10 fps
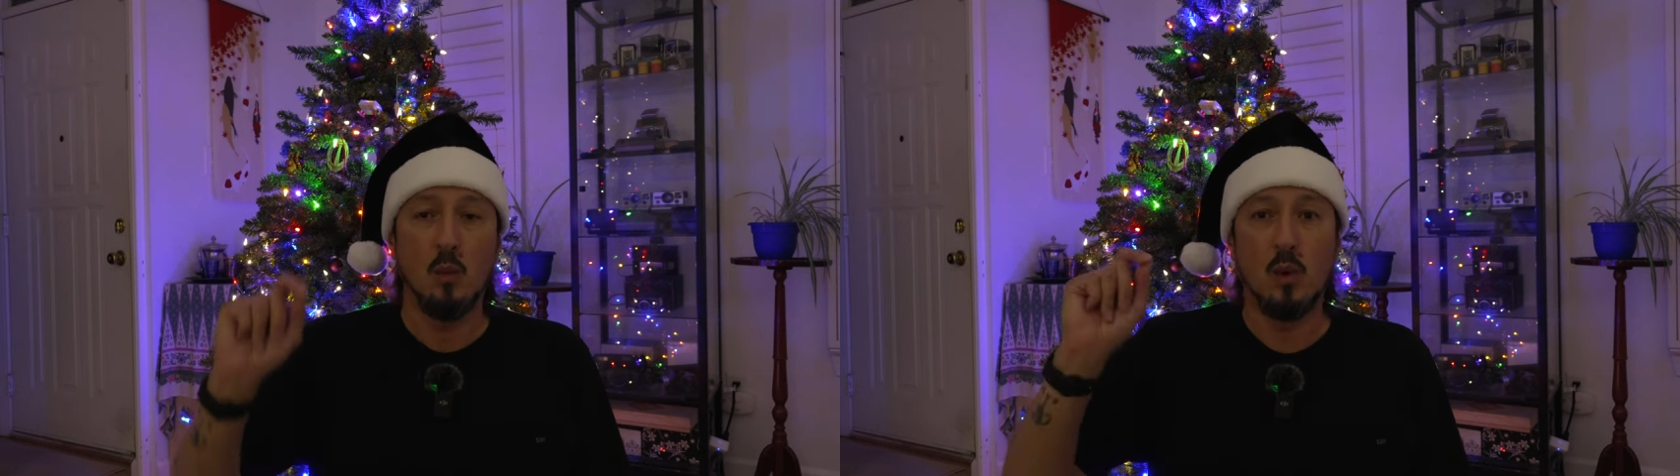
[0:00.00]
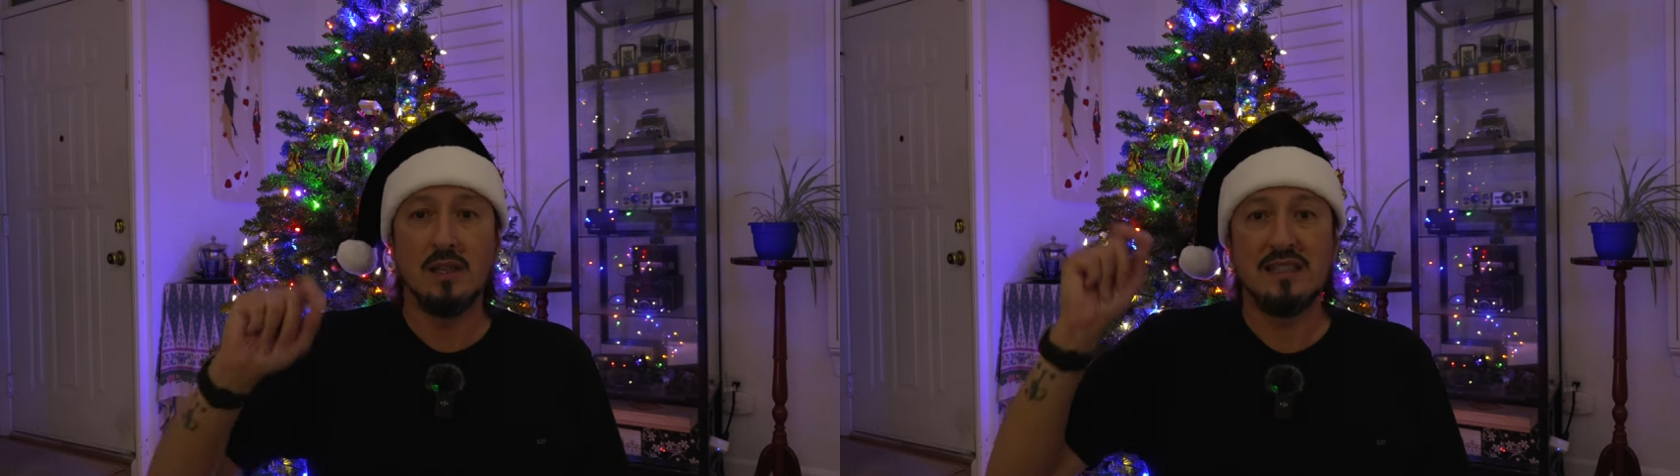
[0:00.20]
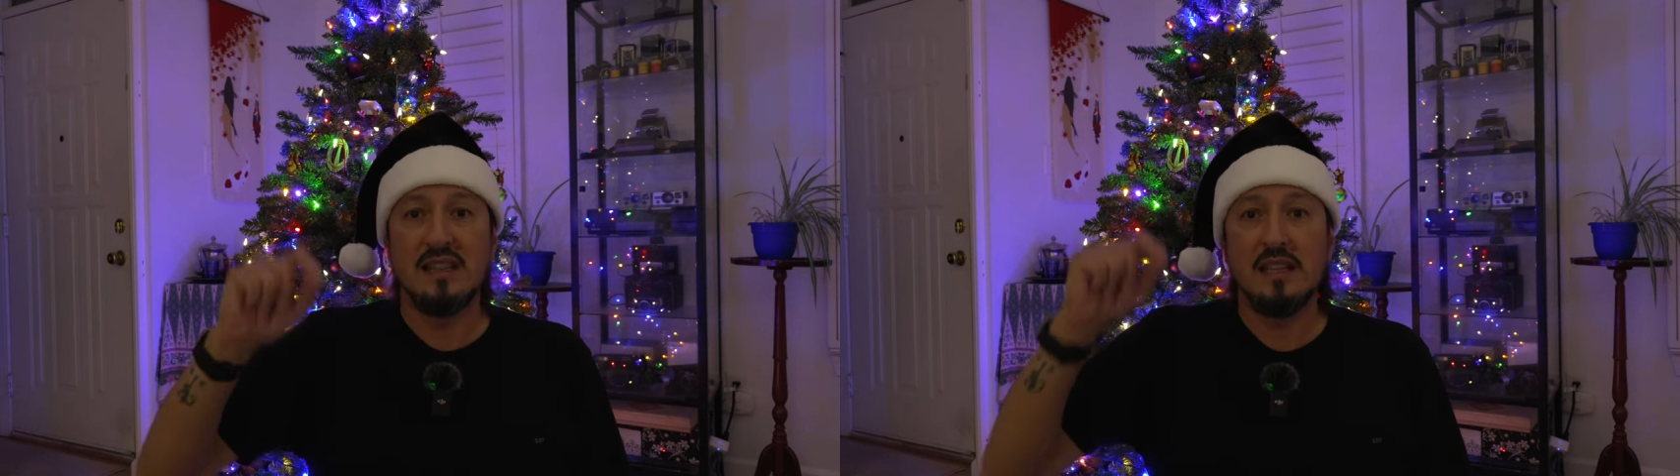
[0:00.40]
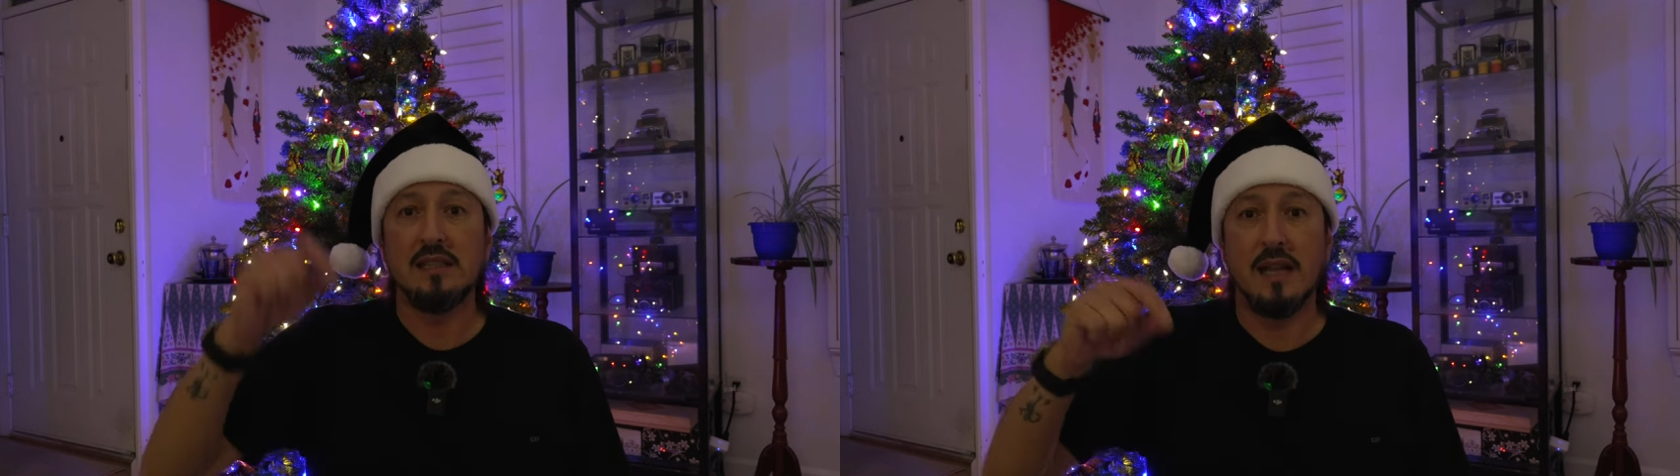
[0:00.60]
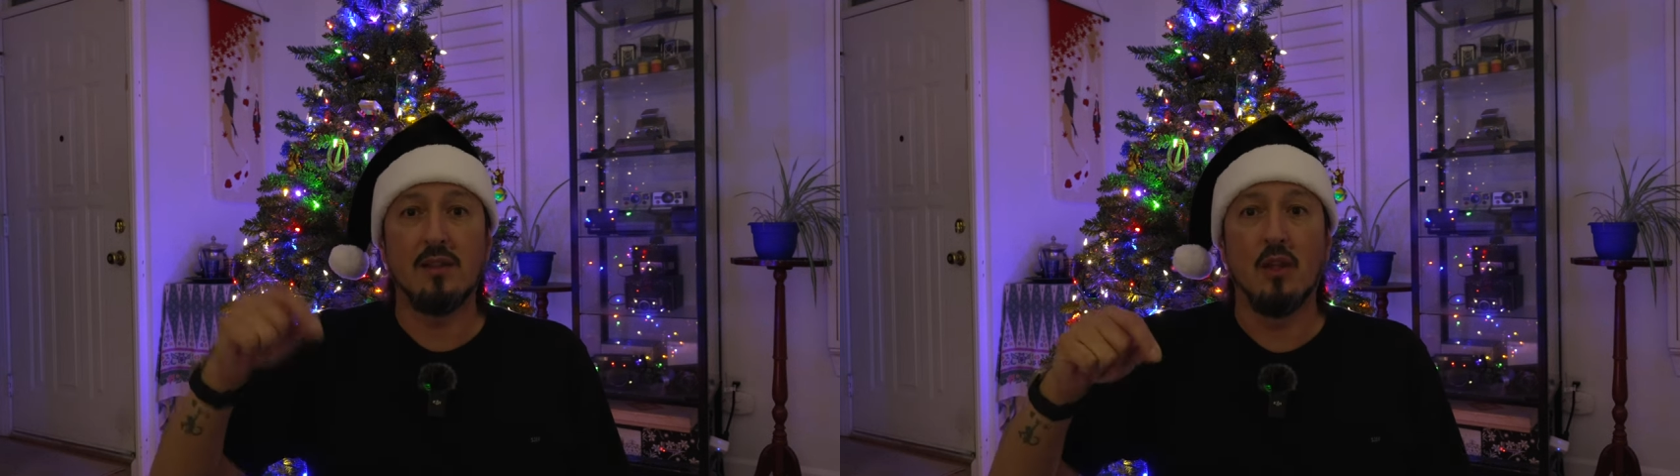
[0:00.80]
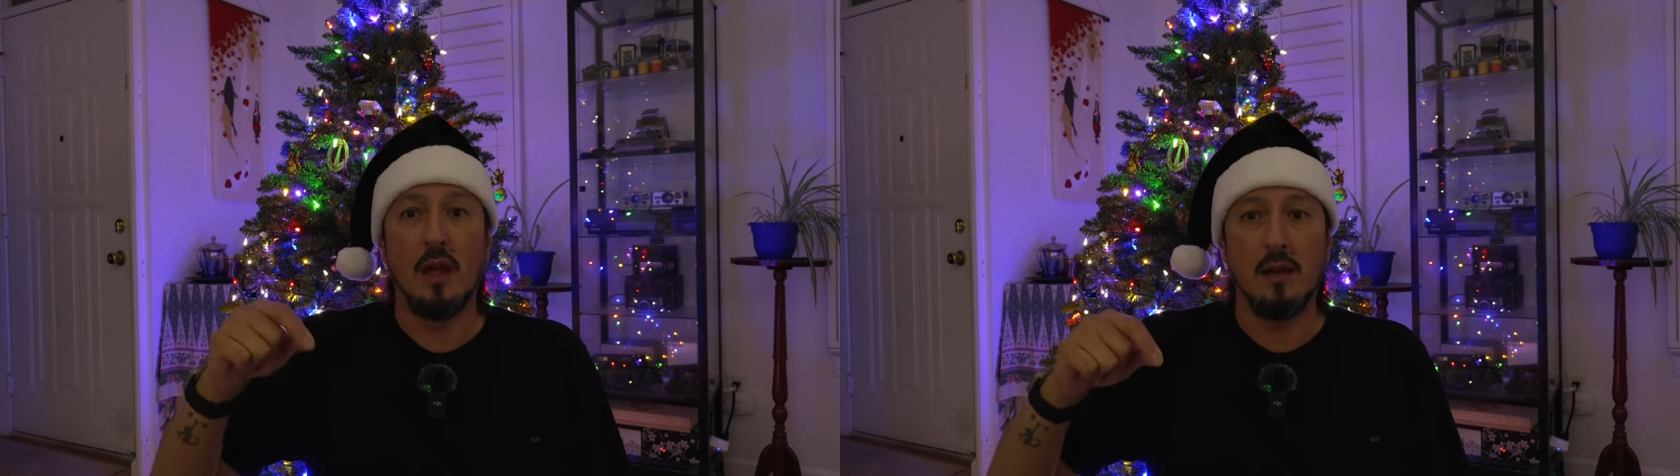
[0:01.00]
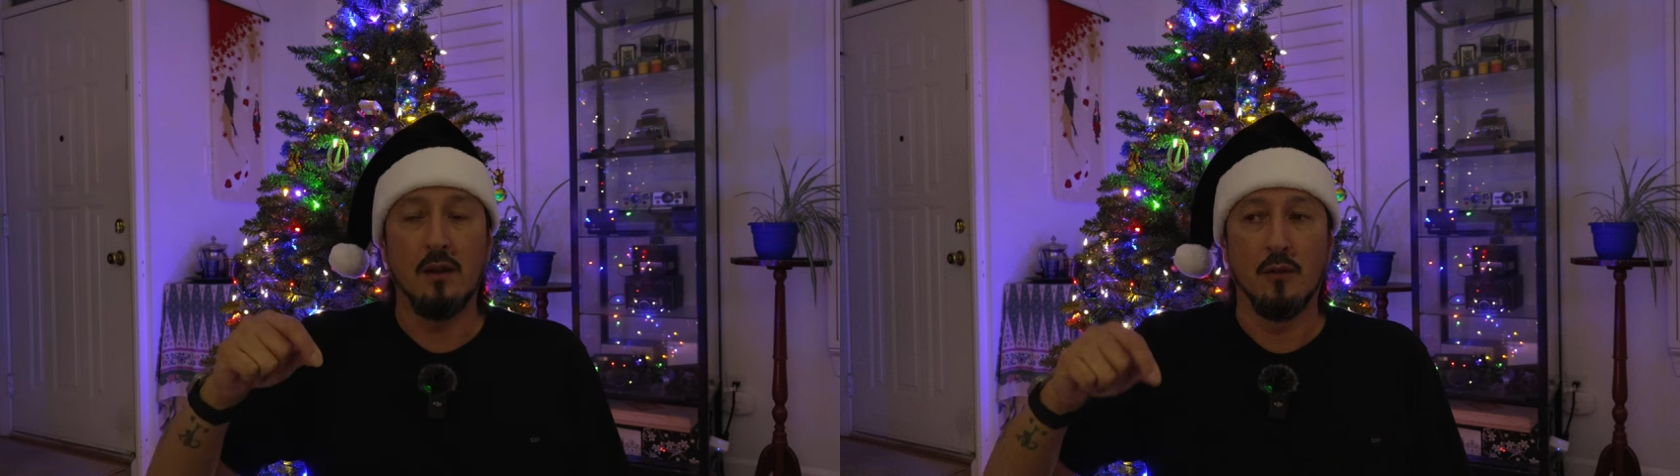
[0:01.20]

was the deadline